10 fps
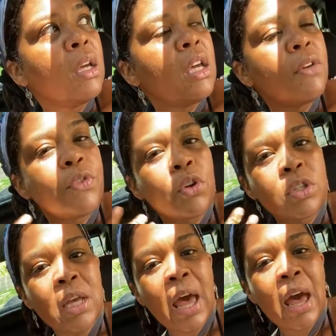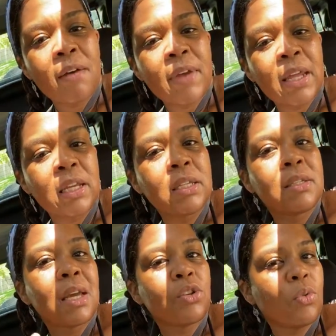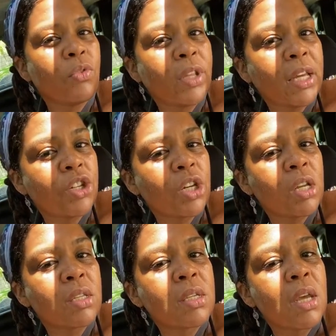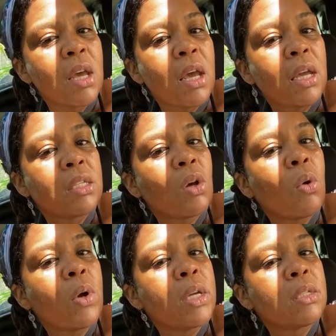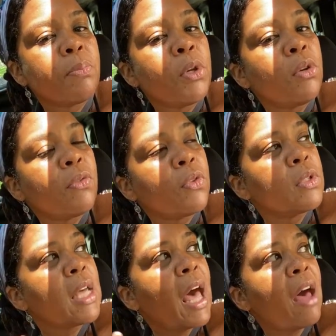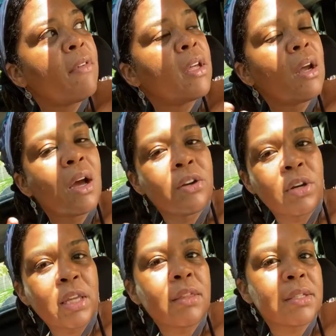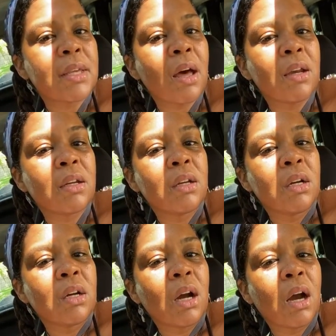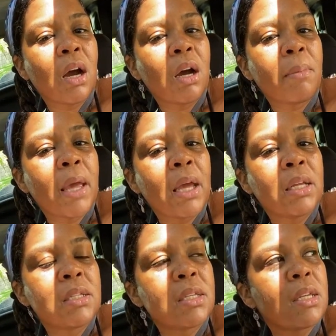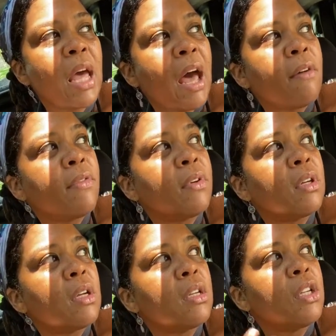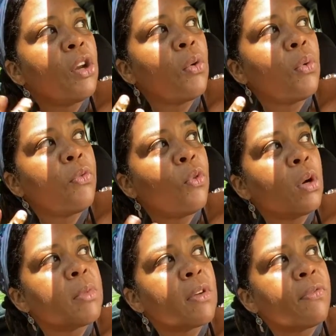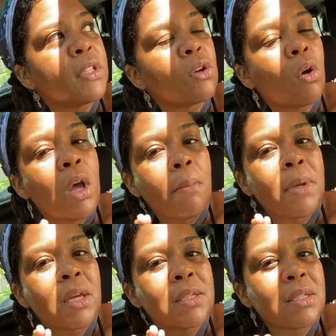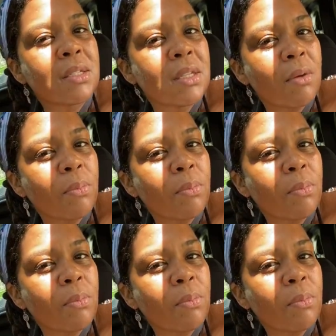if you're to have any sexual relations, it's always beautiful to have it underneath the sun, and have forms of physical, because